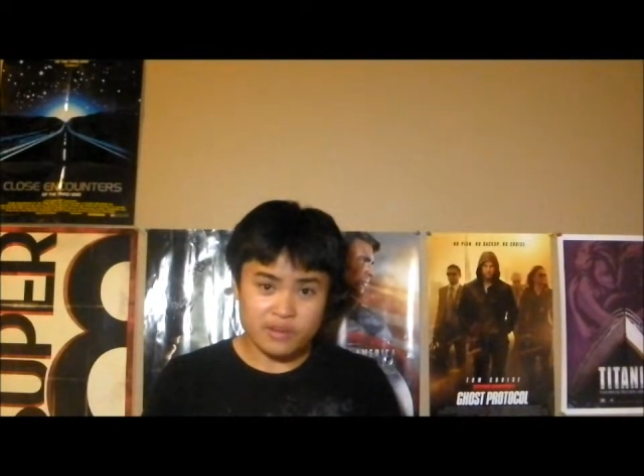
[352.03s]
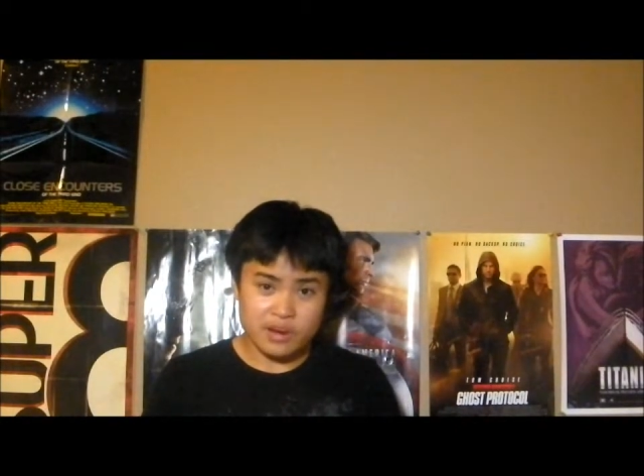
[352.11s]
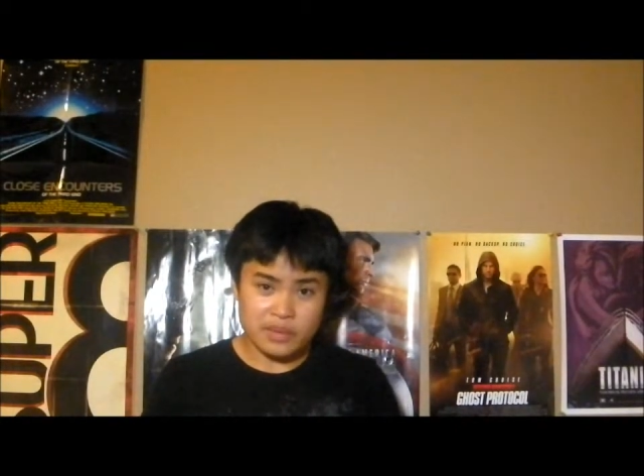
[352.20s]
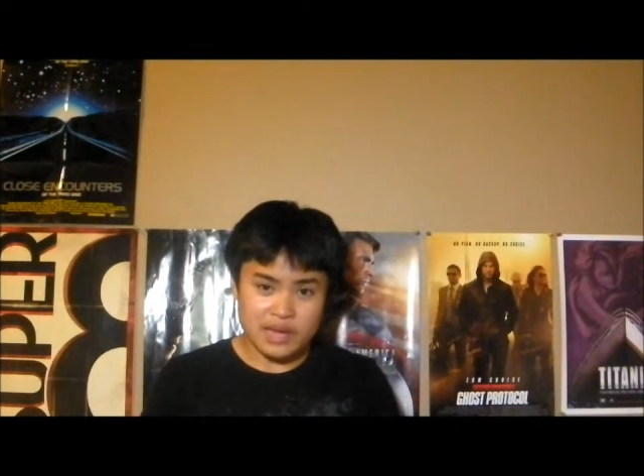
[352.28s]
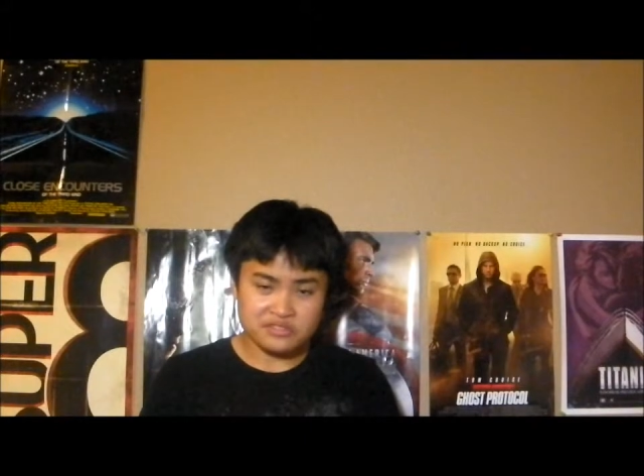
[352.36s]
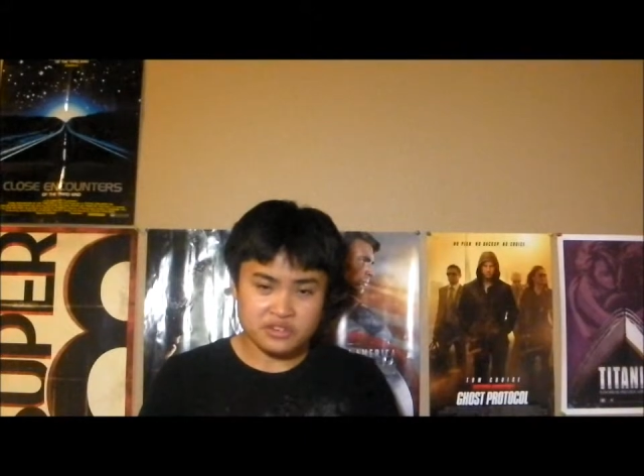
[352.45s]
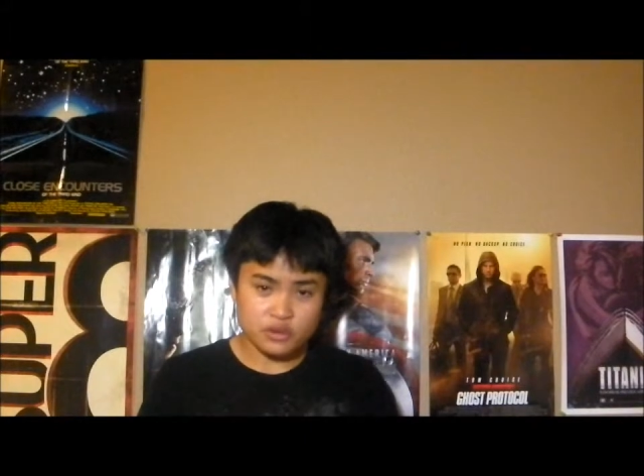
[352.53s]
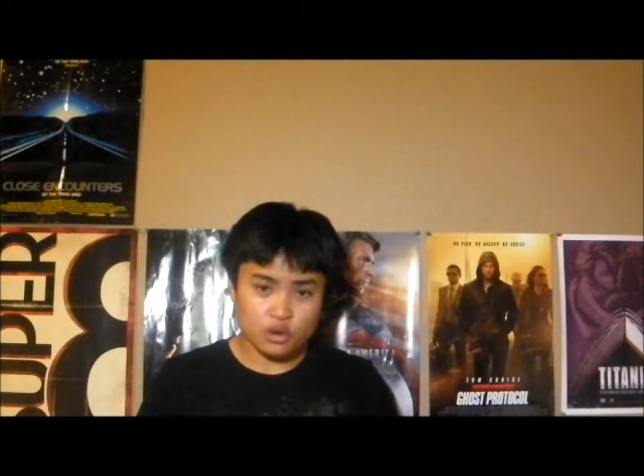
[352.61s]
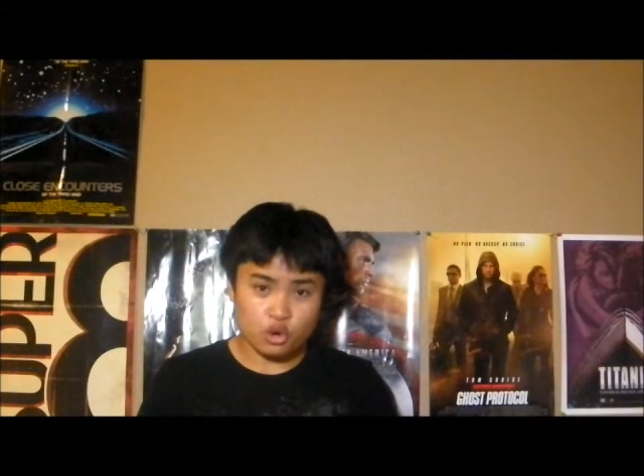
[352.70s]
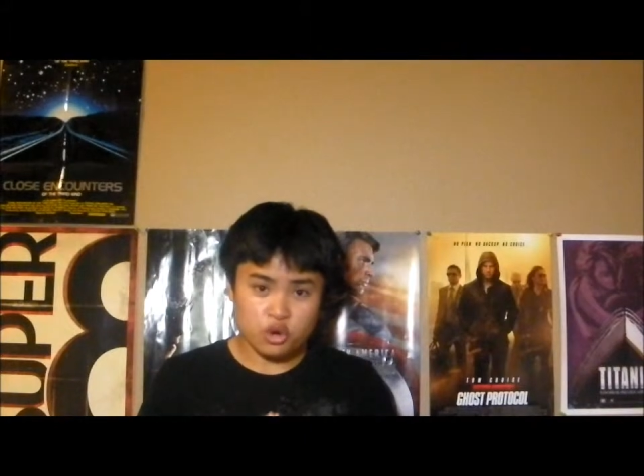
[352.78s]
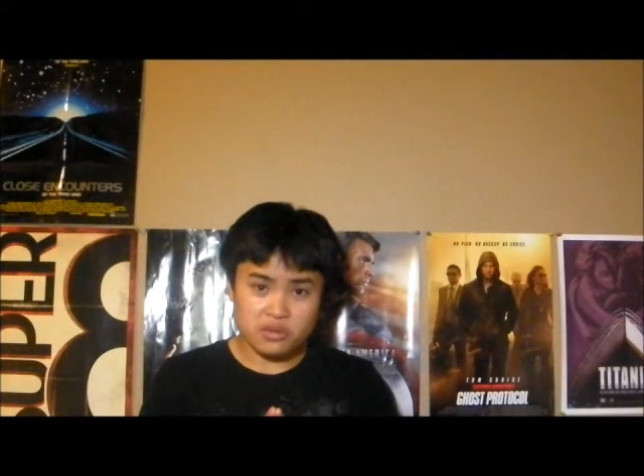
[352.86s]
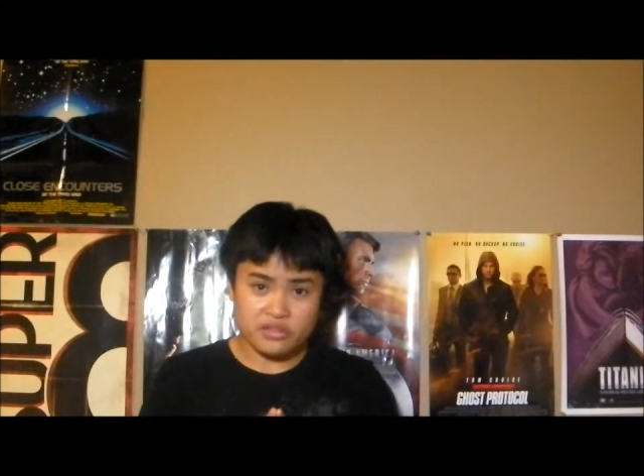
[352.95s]
up after the
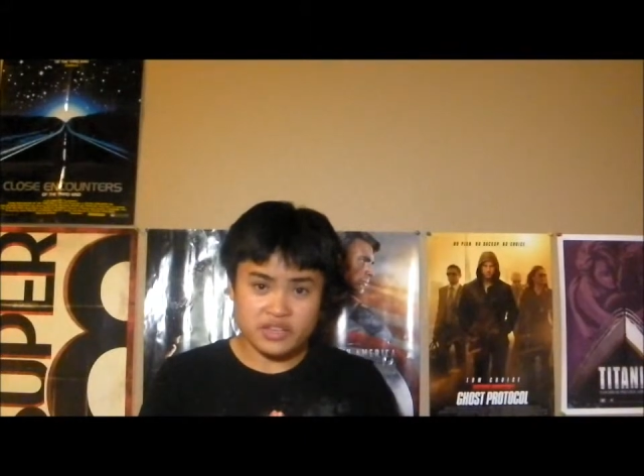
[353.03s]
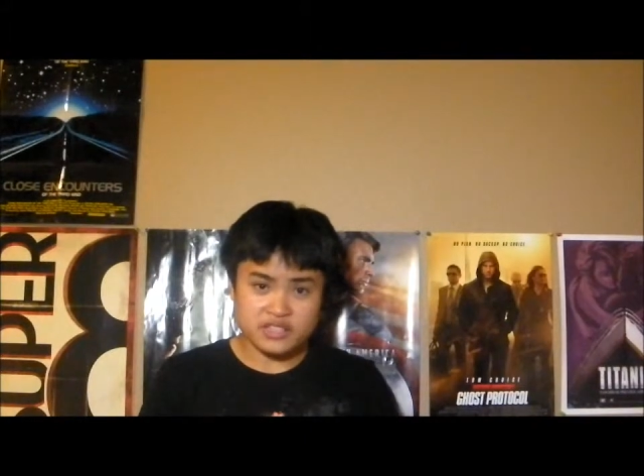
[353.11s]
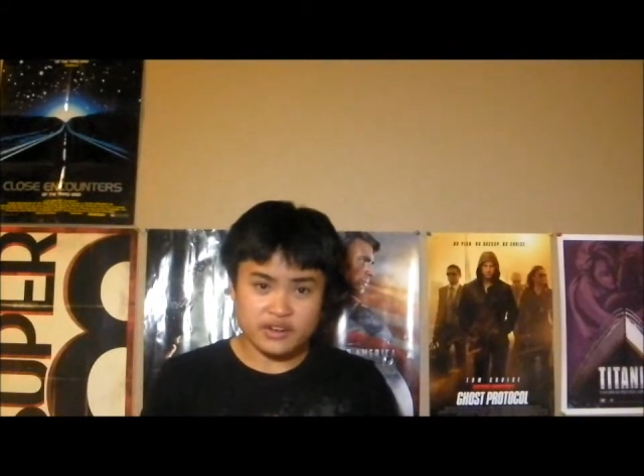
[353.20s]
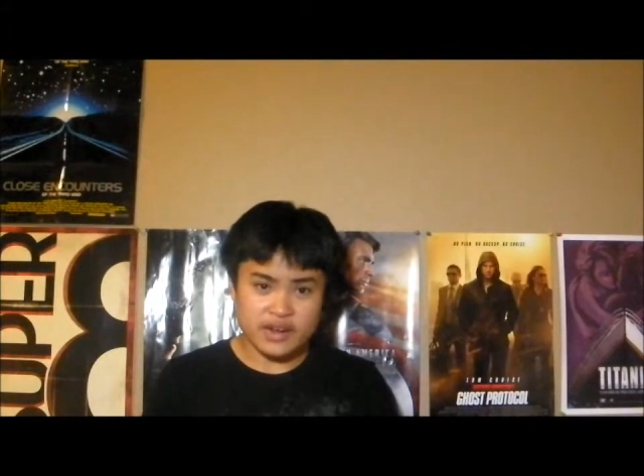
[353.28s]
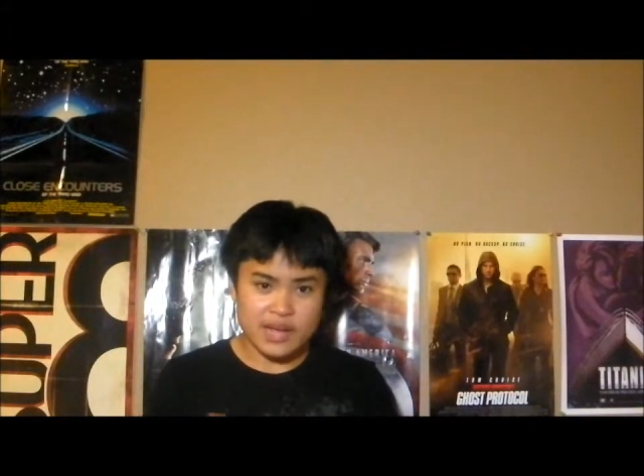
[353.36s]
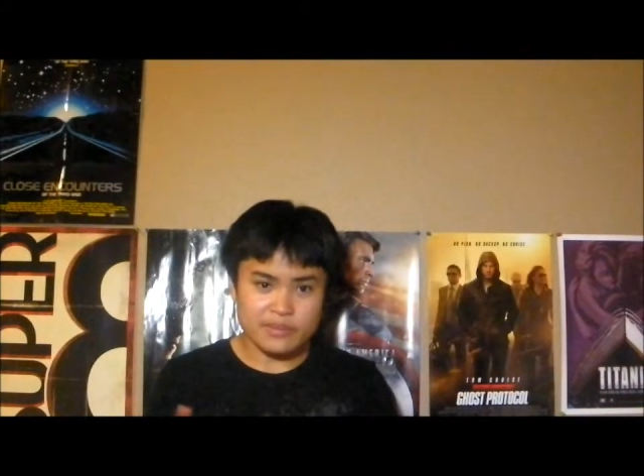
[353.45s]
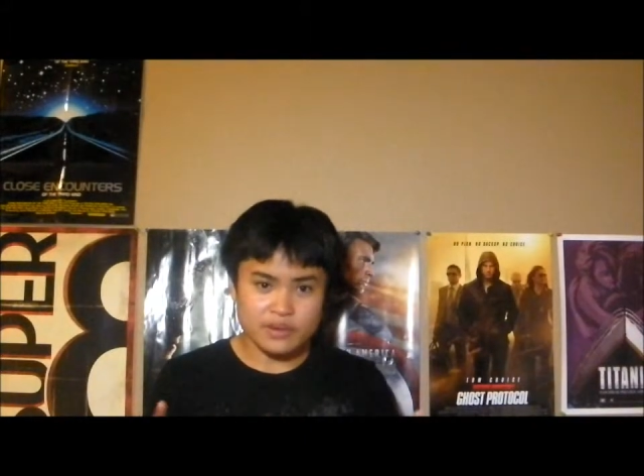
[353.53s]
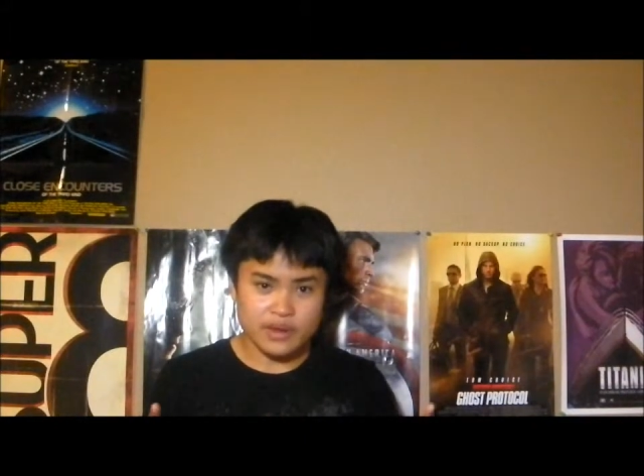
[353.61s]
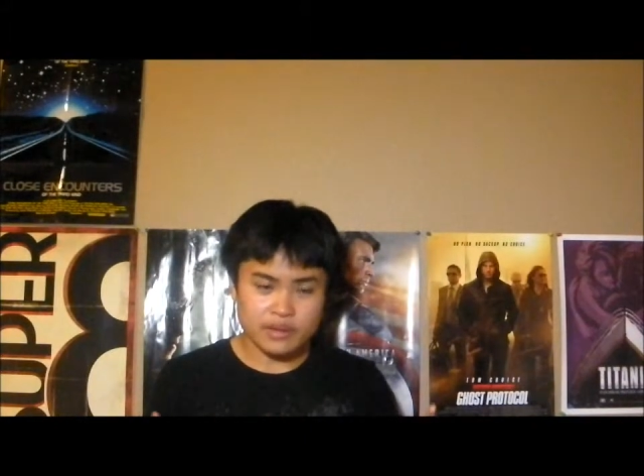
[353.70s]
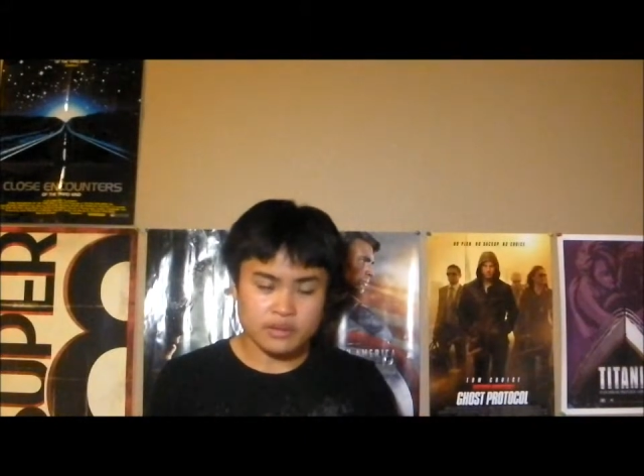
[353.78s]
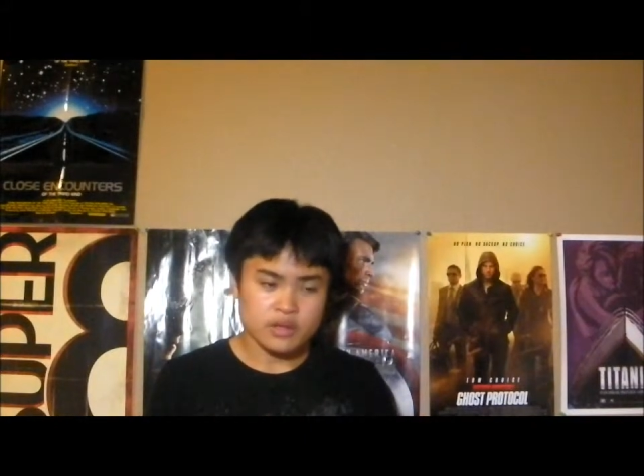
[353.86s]
horrible things that are happening.